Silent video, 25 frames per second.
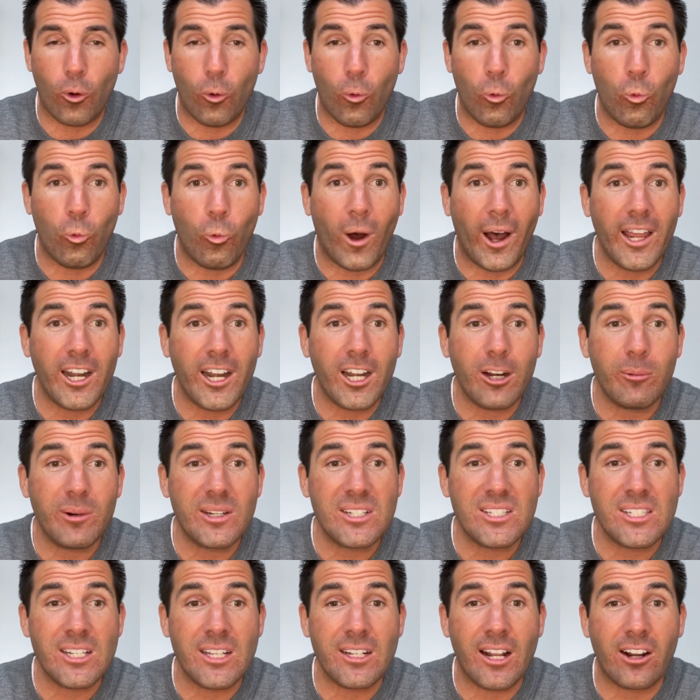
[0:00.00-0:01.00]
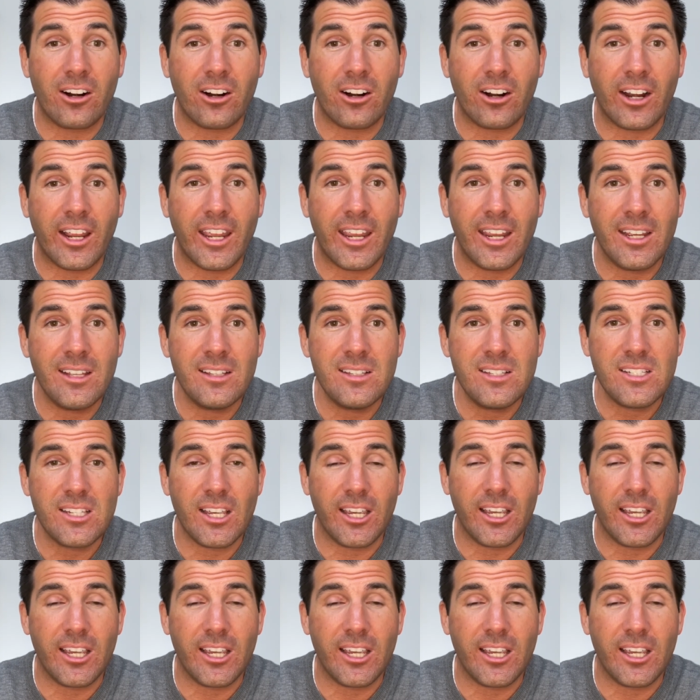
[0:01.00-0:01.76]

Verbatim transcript: Why are we sitting on our hands?